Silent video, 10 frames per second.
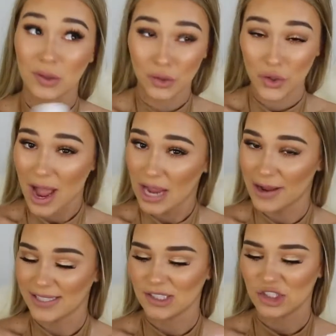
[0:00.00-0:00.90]
blue
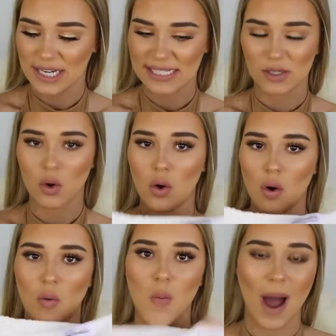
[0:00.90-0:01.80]
high-waisted jeans or
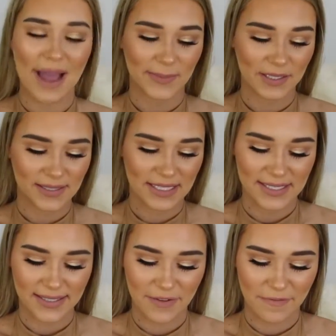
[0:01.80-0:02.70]
white because it
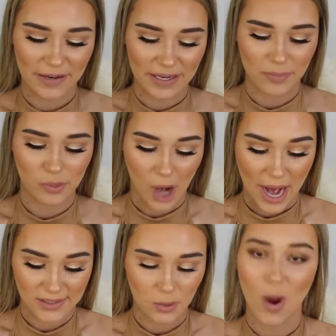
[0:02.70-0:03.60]
is a very
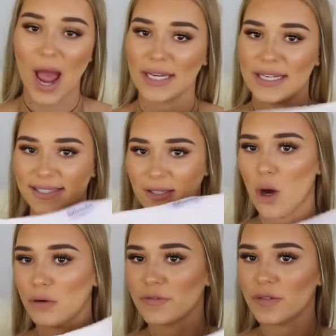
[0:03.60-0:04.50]
bright white. It isn't
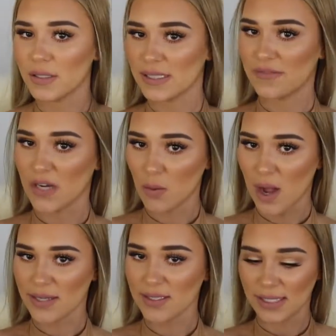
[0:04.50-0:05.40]
off. It's very
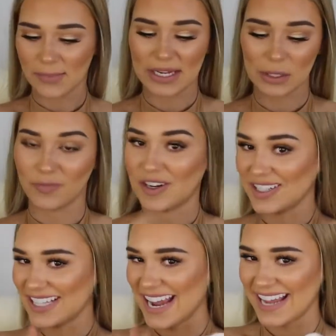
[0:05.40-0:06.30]
white. It's gonna make you look
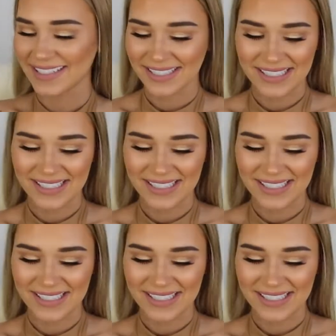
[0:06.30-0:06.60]
very tan.